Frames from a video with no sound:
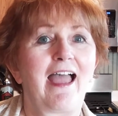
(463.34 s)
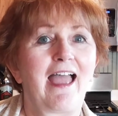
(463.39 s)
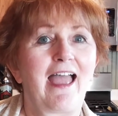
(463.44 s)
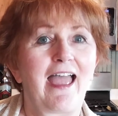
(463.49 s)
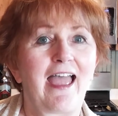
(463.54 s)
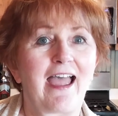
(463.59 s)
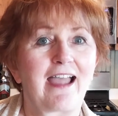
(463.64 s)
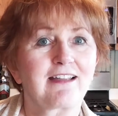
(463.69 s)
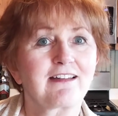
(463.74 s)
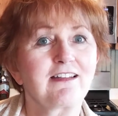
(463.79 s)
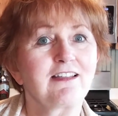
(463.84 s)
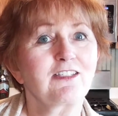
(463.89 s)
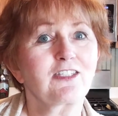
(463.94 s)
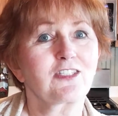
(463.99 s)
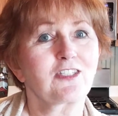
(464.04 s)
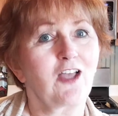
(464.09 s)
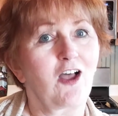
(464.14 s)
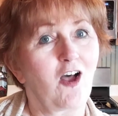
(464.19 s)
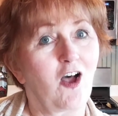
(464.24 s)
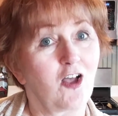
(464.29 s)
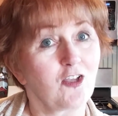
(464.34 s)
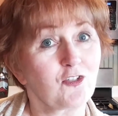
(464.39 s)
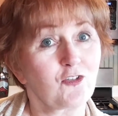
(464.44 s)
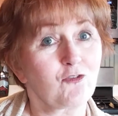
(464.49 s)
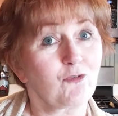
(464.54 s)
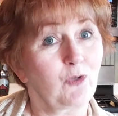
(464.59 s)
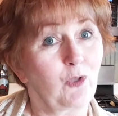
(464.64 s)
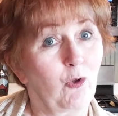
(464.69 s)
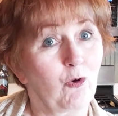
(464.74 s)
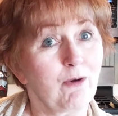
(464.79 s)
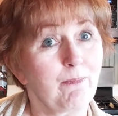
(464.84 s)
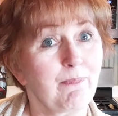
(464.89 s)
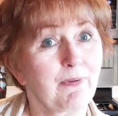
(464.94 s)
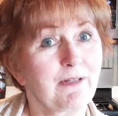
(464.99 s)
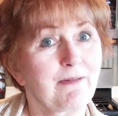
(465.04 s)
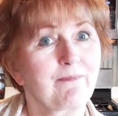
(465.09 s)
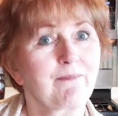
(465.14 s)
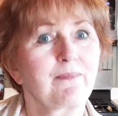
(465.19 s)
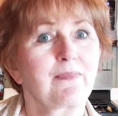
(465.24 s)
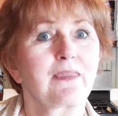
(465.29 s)
Agnes Australorp,
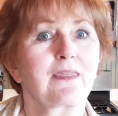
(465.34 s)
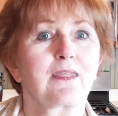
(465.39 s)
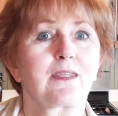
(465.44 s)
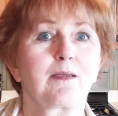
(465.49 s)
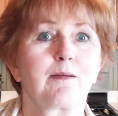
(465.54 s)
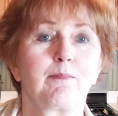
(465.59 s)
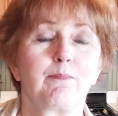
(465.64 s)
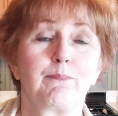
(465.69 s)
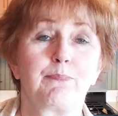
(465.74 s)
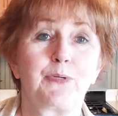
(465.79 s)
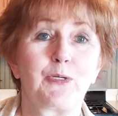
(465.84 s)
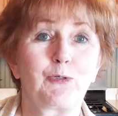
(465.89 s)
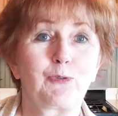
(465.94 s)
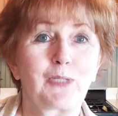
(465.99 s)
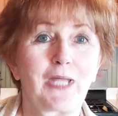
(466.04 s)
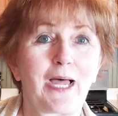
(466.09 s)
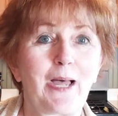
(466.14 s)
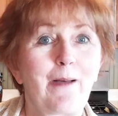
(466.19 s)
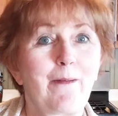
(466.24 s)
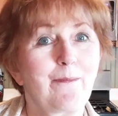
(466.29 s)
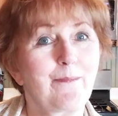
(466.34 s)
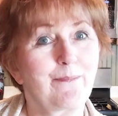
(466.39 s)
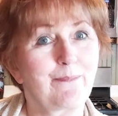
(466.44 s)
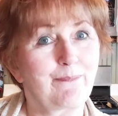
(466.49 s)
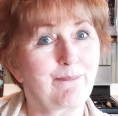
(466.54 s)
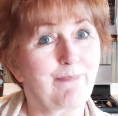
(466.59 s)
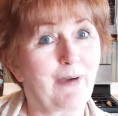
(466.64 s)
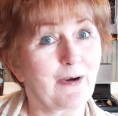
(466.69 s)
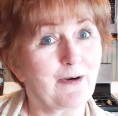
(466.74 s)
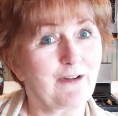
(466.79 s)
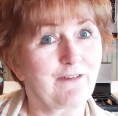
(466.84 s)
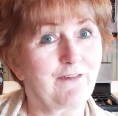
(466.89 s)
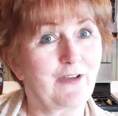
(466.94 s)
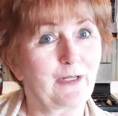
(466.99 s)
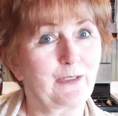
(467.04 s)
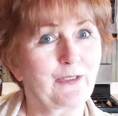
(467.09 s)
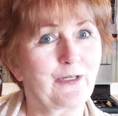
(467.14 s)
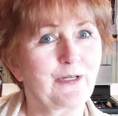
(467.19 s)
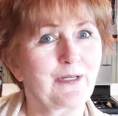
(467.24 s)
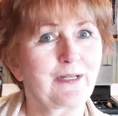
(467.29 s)
Beulah
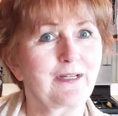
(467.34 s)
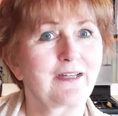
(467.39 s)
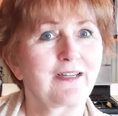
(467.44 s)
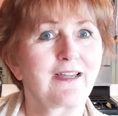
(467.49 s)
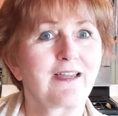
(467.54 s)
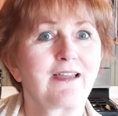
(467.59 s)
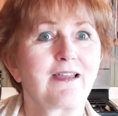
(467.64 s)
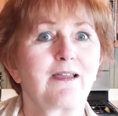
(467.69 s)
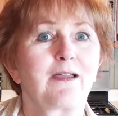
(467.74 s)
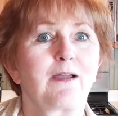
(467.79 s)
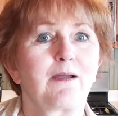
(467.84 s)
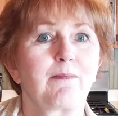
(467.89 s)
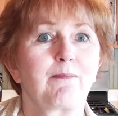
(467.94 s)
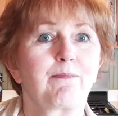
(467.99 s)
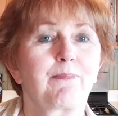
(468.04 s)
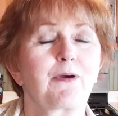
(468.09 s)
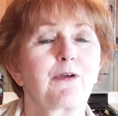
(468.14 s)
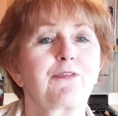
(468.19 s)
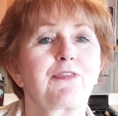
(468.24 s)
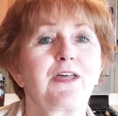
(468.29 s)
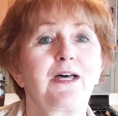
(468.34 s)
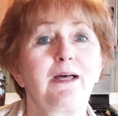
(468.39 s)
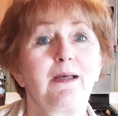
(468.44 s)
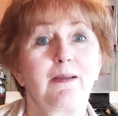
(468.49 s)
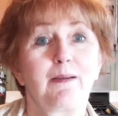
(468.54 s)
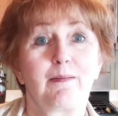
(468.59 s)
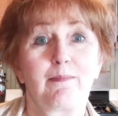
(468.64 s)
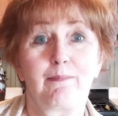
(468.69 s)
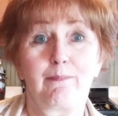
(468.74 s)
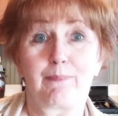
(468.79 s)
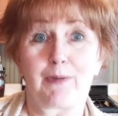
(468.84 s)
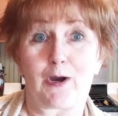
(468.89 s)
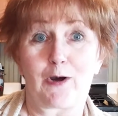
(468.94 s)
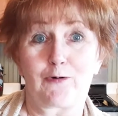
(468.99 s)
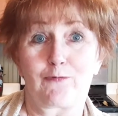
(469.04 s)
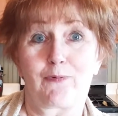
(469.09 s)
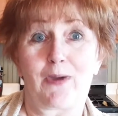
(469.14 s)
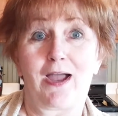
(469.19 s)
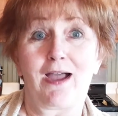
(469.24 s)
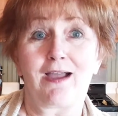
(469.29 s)
Barnevelder, Bertha
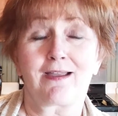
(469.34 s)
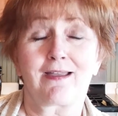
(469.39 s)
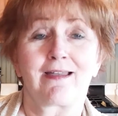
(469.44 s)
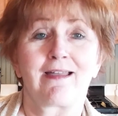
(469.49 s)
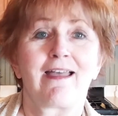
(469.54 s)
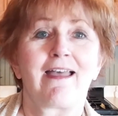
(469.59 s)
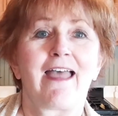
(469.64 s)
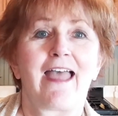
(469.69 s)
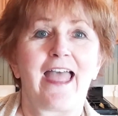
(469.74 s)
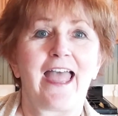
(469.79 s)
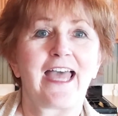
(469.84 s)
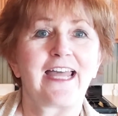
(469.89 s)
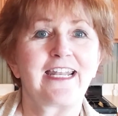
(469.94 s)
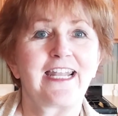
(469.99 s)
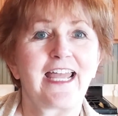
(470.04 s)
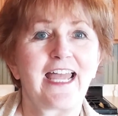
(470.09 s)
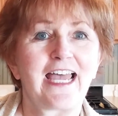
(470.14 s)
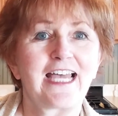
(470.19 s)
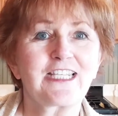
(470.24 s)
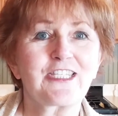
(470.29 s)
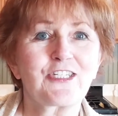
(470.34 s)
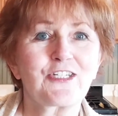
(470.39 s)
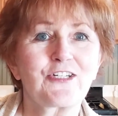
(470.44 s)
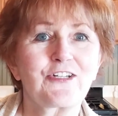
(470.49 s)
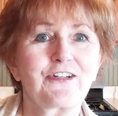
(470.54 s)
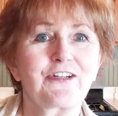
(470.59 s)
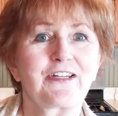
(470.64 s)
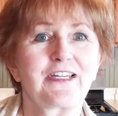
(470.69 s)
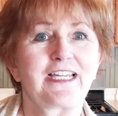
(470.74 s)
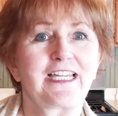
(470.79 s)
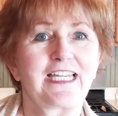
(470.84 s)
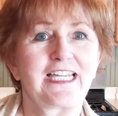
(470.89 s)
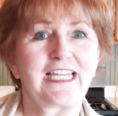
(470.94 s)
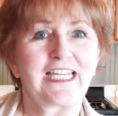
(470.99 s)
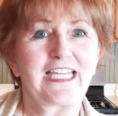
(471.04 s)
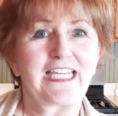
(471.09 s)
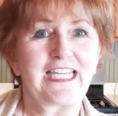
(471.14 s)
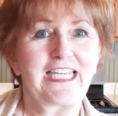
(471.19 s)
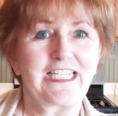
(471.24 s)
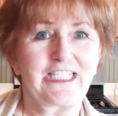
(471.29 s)
Bardrock, and Esther
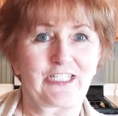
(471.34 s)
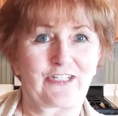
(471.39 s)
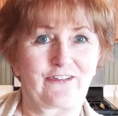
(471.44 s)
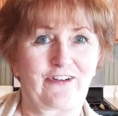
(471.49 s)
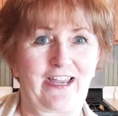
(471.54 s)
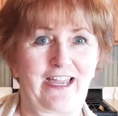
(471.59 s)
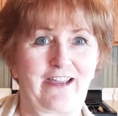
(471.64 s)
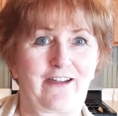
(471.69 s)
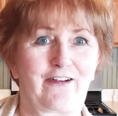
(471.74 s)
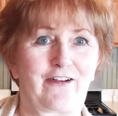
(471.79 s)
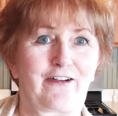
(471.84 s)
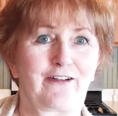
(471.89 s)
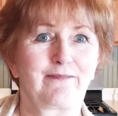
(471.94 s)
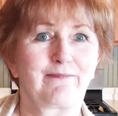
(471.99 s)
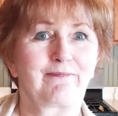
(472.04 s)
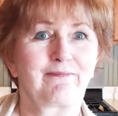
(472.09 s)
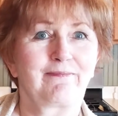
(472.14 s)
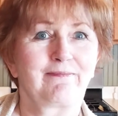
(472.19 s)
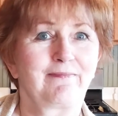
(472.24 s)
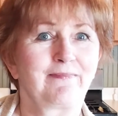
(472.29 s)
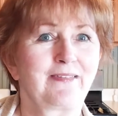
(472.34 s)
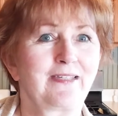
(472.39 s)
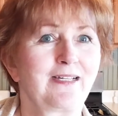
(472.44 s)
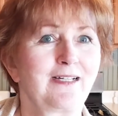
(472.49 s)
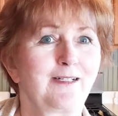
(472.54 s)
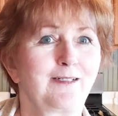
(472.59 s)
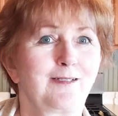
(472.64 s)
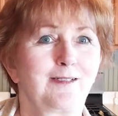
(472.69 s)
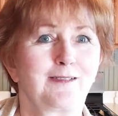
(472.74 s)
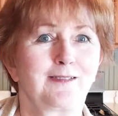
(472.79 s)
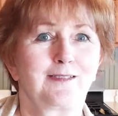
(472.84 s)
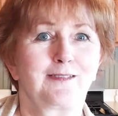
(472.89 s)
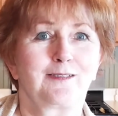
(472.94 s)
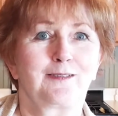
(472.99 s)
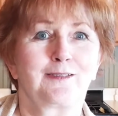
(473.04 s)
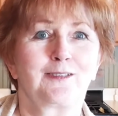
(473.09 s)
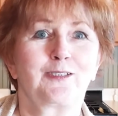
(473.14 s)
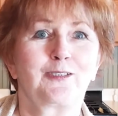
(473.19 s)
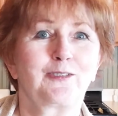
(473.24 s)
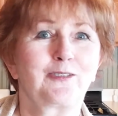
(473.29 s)
Easter Egger.
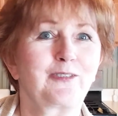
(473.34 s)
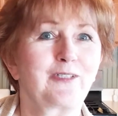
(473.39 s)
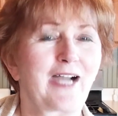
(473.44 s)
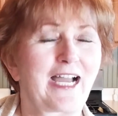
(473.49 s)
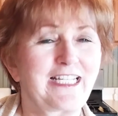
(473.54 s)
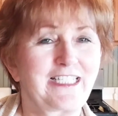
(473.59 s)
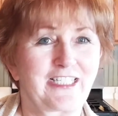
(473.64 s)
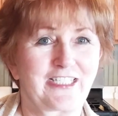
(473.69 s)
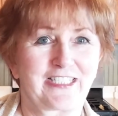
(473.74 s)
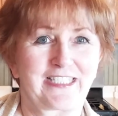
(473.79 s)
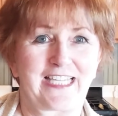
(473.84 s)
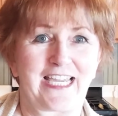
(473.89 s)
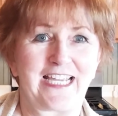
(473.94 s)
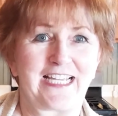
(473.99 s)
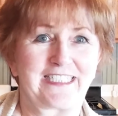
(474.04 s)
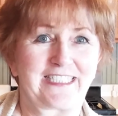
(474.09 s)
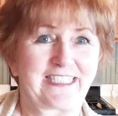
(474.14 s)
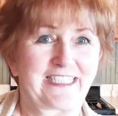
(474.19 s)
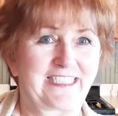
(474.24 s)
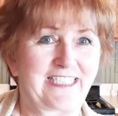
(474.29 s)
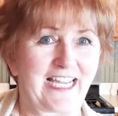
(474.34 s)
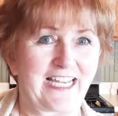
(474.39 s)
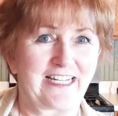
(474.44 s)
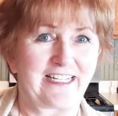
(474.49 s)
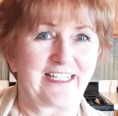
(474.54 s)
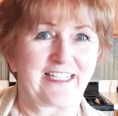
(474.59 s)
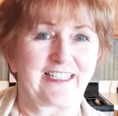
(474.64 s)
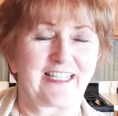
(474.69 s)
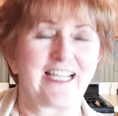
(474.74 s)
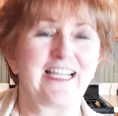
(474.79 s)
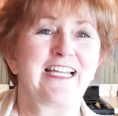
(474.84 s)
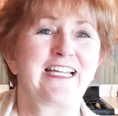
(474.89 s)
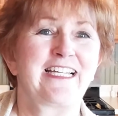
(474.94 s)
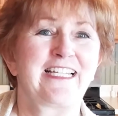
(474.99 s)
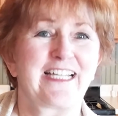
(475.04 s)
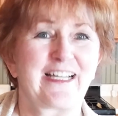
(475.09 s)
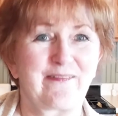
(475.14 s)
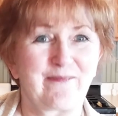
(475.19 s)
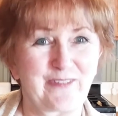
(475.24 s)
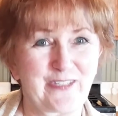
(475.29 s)
Oh, I just can't stand it.
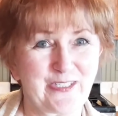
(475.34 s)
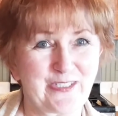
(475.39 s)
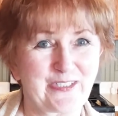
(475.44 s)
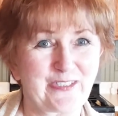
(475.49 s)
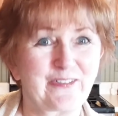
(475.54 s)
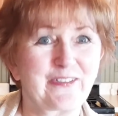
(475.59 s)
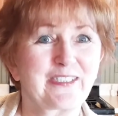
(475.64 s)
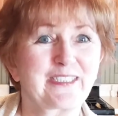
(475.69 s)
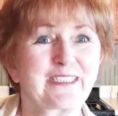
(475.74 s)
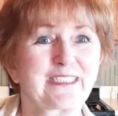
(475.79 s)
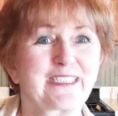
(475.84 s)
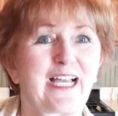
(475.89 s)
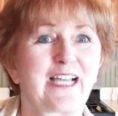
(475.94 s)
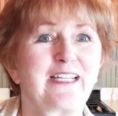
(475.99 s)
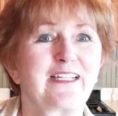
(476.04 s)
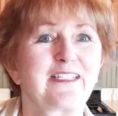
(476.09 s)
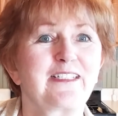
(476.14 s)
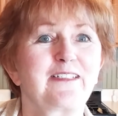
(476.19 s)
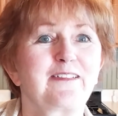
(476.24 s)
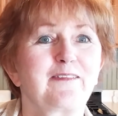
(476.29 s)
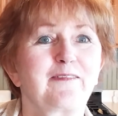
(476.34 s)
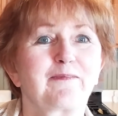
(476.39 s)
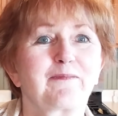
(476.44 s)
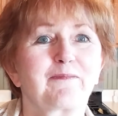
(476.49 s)
I'm just so excited.